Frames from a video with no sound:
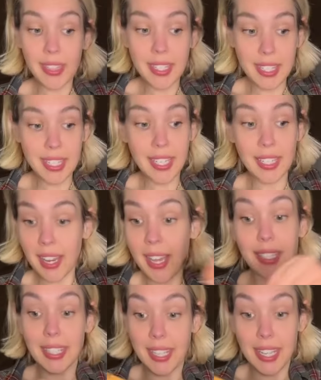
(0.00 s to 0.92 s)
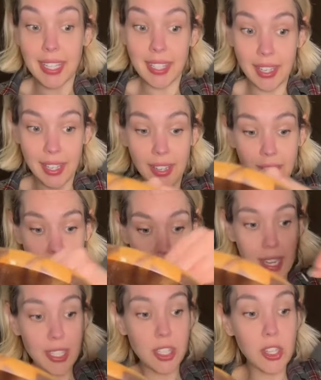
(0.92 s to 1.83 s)
this not to taste good,
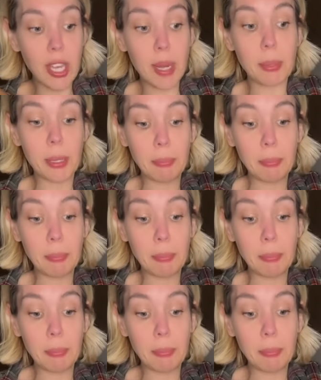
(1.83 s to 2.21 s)
okay? So you got to put